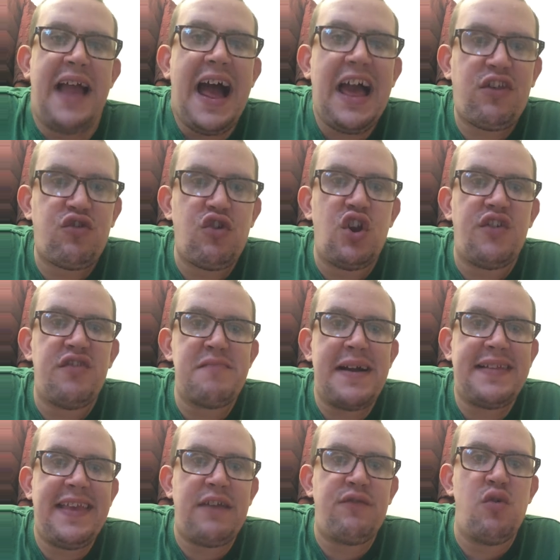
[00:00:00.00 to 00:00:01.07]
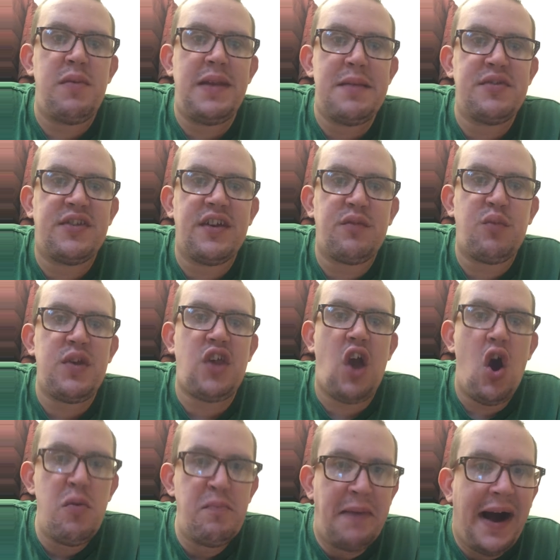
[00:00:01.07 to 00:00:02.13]
Astra Novomatic Group Limited, which
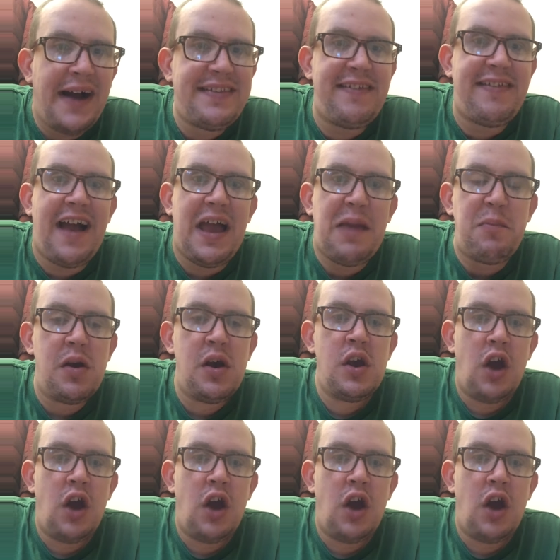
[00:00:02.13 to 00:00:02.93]
own Party Time,